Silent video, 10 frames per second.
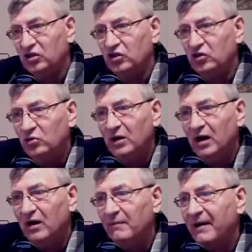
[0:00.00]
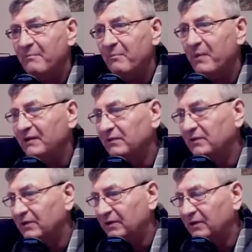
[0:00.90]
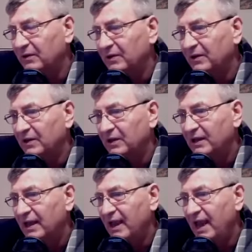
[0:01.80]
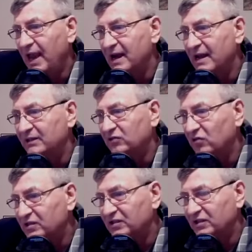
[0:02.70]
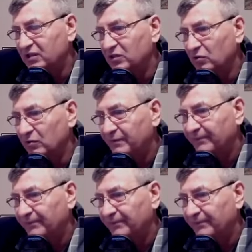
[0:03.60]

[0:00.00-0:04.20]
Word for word: you are my buckler, and I trust in you.